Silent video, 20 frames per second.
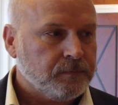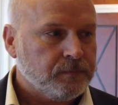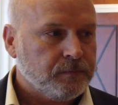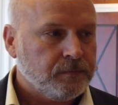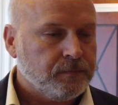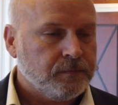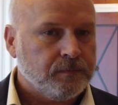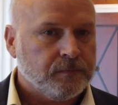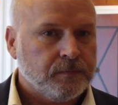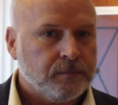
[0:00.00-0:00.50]

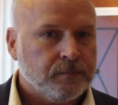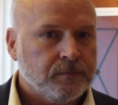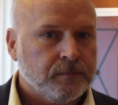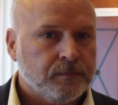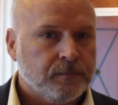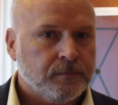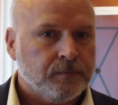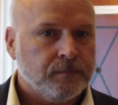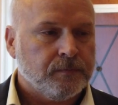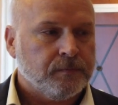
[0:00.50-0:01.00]

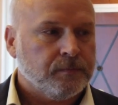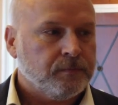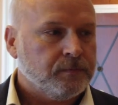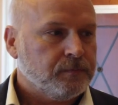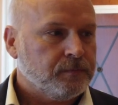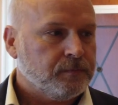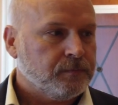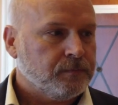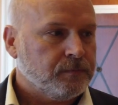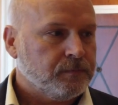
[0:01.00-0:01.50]

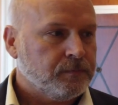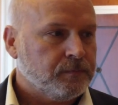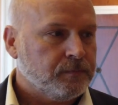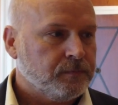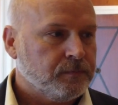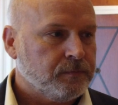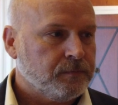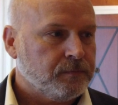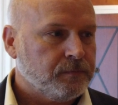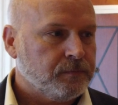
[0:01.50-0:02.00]

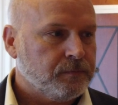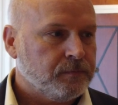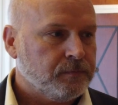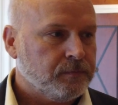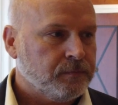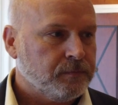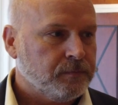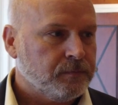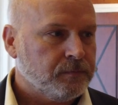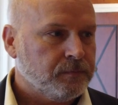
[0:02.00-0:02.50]

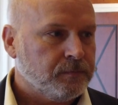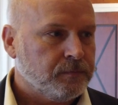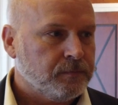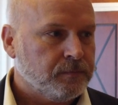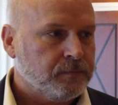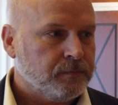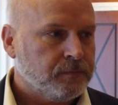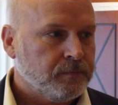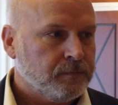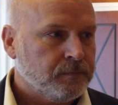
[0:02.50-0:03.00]

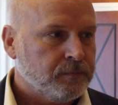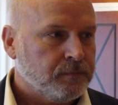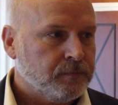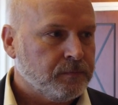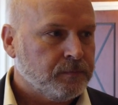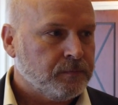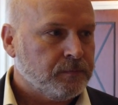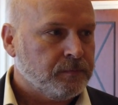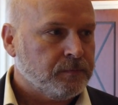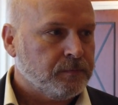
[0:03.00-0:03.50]

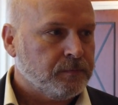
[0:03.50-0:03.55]
[no speech]